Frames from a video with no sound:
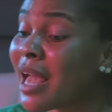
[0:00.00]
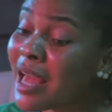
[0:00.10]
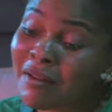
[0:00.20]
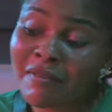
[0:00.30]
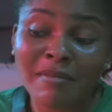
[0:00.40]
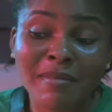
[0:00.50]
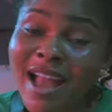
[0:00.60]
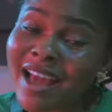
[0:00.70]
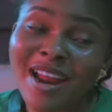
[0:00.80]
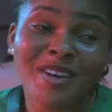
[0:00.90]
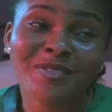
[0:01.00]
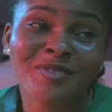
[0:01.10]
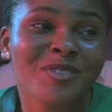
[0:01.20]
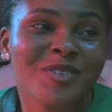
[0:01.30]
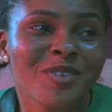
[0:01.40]
Anyway, me, I like
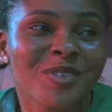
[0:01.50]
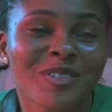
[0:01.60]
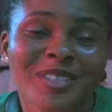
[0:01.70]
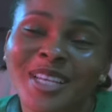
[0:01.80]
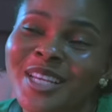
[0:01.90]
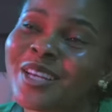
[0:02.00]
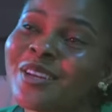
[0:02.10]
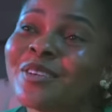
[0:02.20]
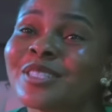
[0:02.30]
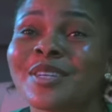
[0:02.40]
food. You know,